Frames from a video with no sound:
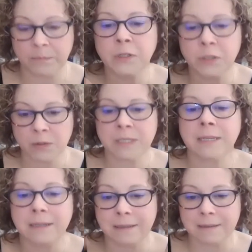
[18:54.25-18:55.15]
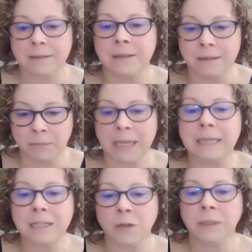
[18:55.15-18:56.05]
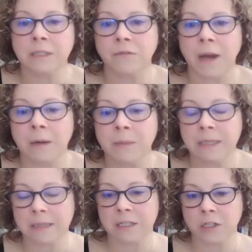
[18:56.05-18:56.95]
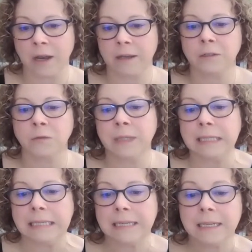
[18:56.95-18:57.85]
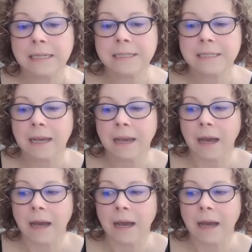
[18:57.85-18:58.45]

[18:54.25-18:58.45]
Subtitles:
producing the bilingual environment the child really needs.